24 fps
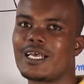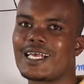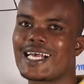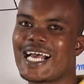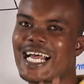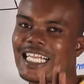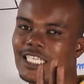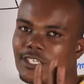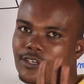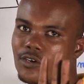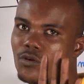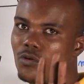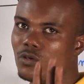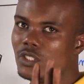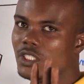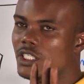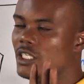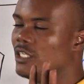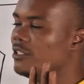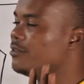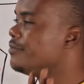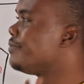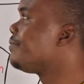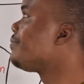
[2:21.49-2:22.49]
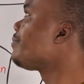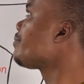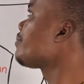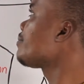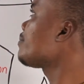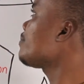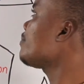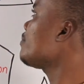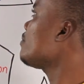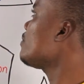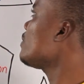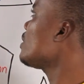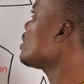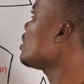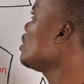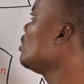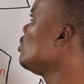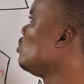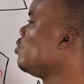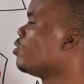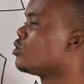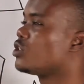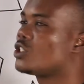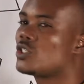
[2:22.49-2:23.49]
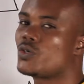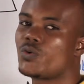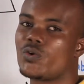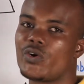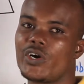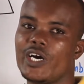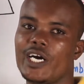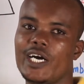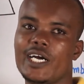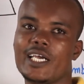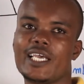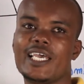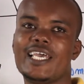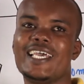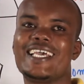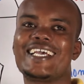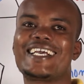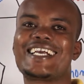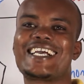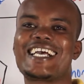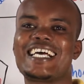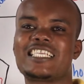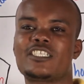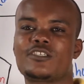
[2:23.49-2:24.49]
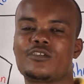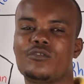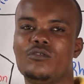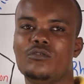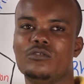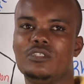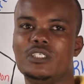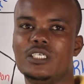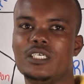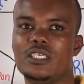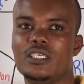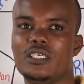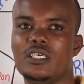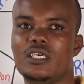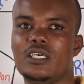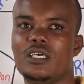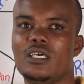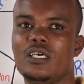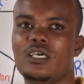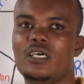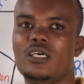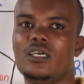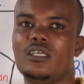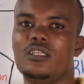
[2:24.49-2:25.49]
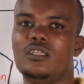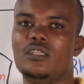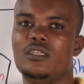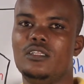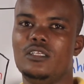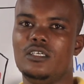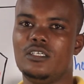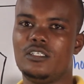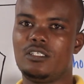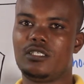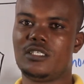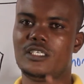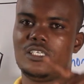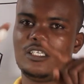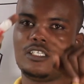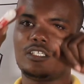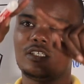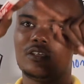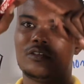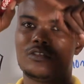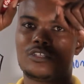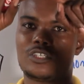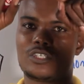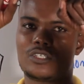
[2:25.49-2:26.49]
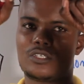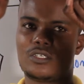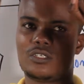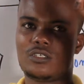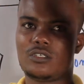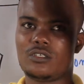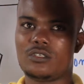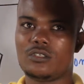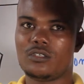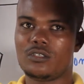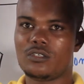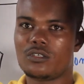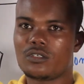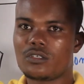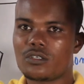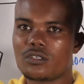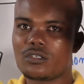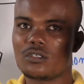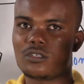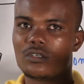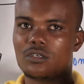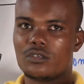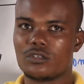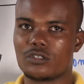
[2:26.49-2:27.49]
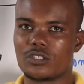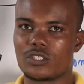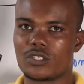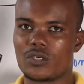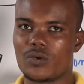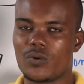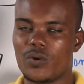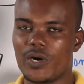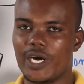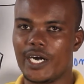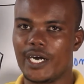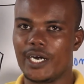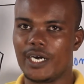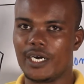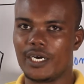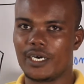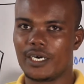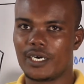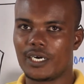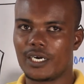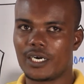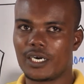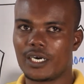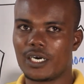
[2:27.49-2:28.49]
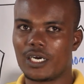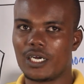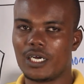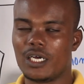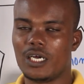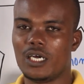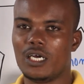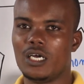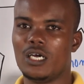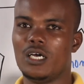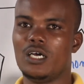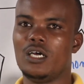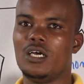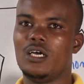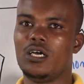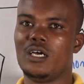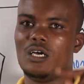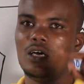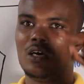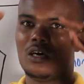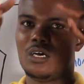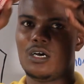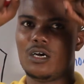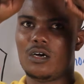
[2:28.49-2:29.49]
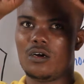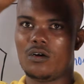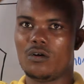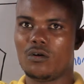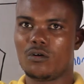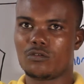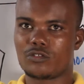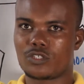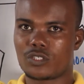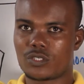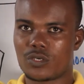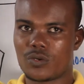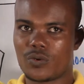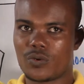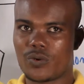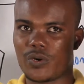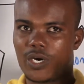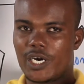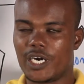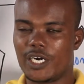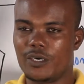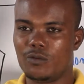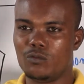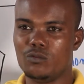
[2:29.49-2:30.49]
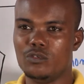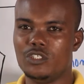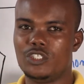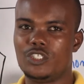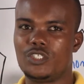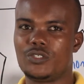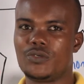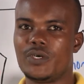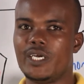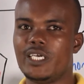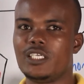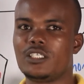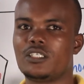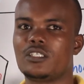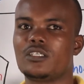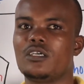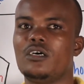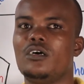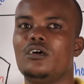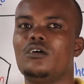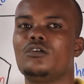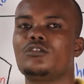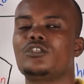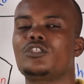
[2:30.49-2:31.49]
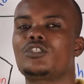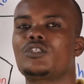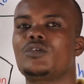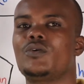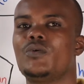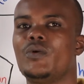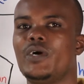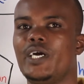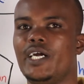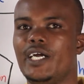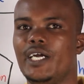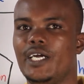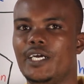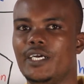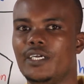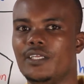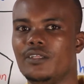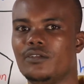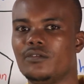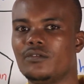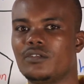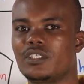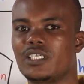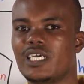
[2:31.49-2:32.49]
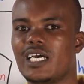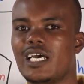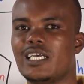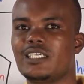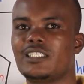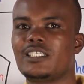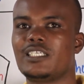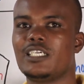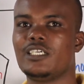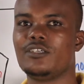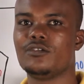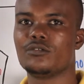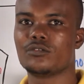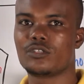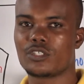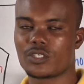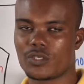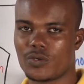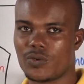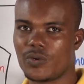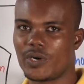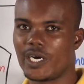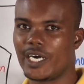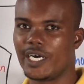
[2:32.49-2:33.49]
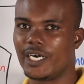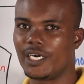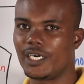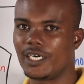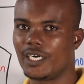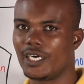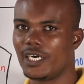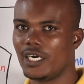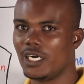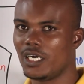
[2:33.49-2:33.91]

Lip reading: 4 côtés. Your square gain 4 côtés. This is a square. A square. We trace a square. Nous tracer un square.